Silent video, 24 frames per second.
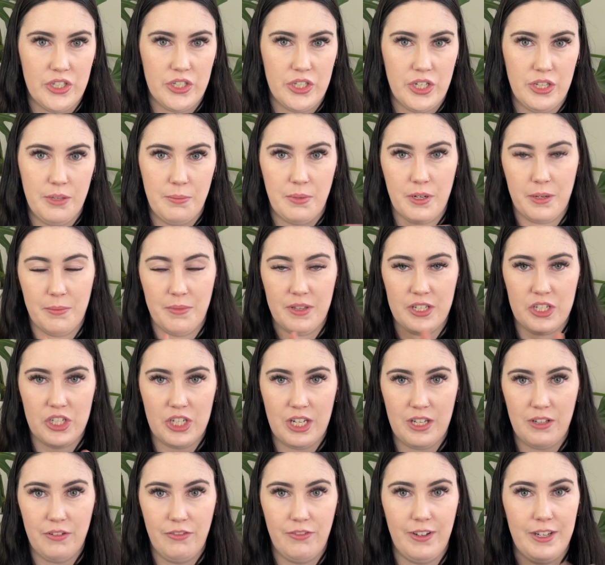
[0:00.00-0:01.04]
to the bottom of the
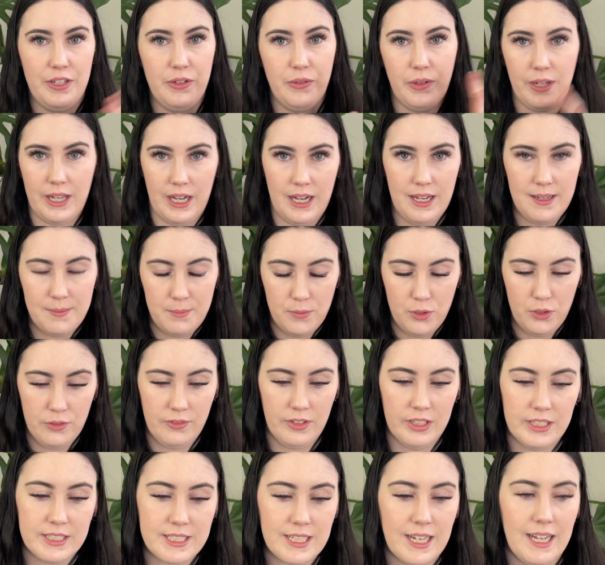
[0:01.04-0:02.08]
shelf and you can't move
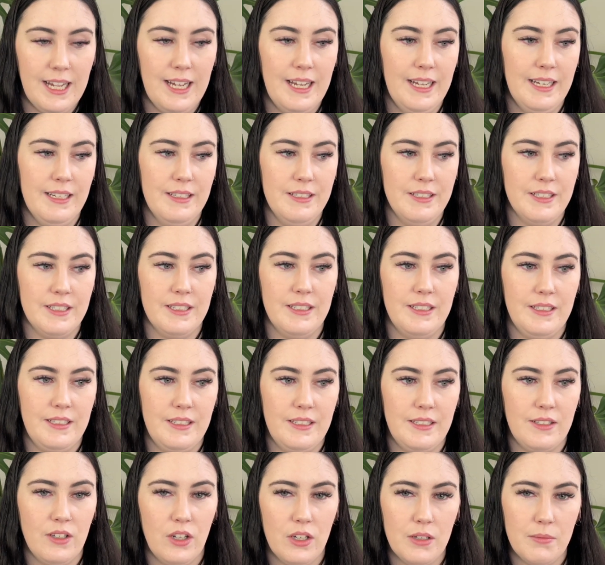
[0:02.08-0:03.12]
it, and
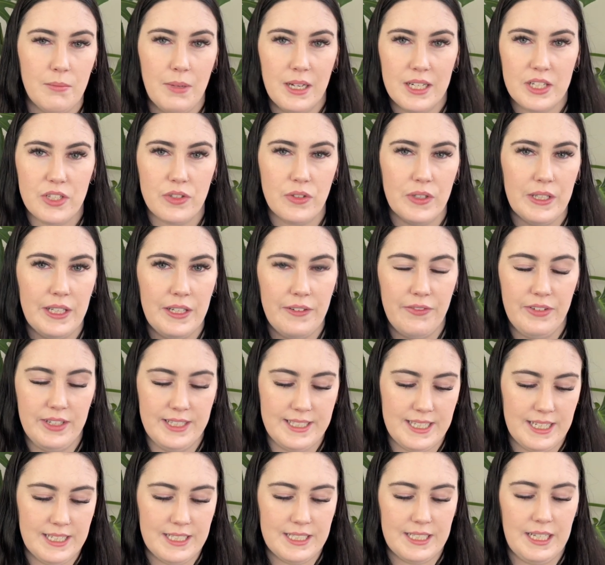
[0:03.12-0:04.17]
not much really
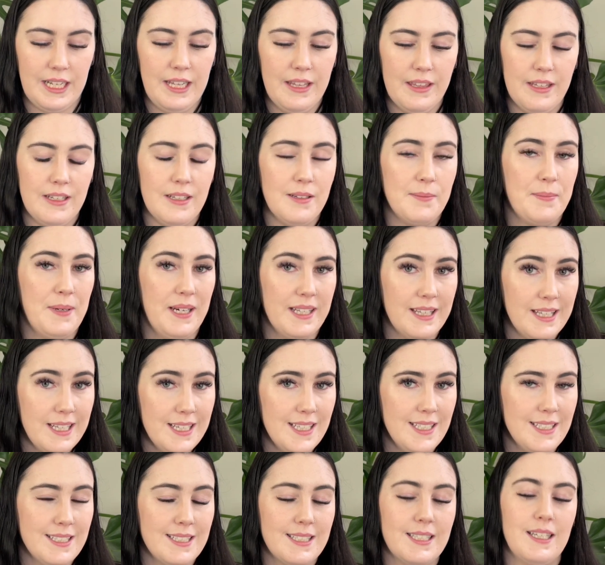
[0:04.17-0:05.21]
fits underneath it, but
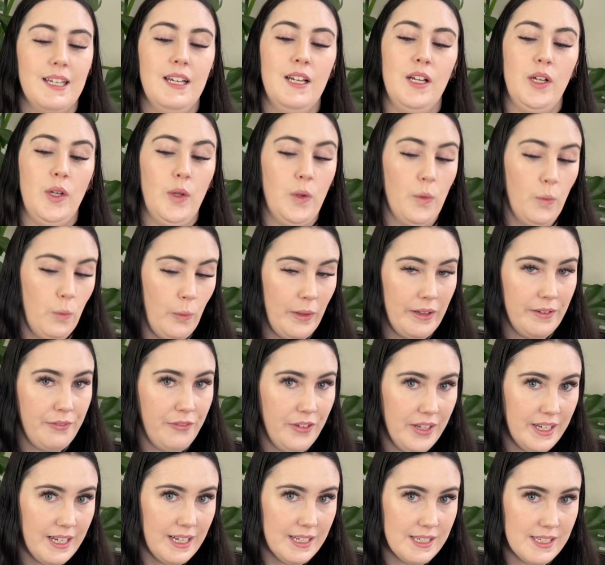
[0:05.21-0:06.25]
this will
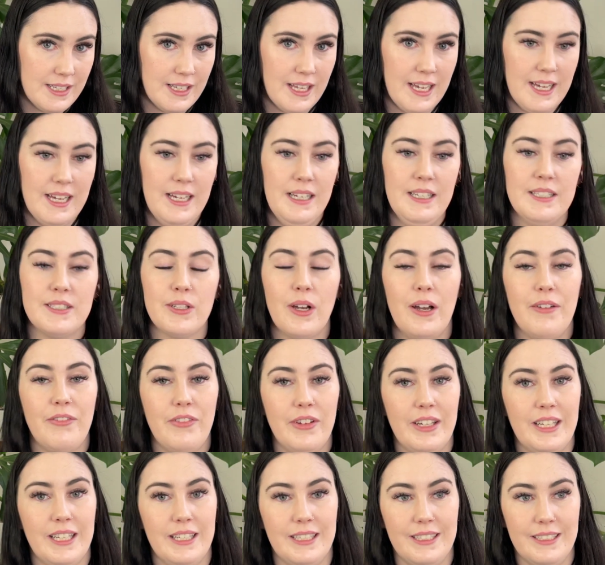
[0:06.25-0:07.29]
fit under there. So I
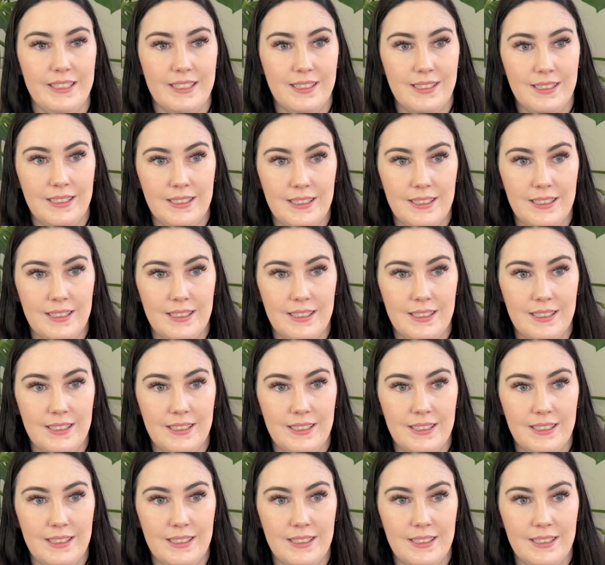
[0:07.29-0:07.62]
figured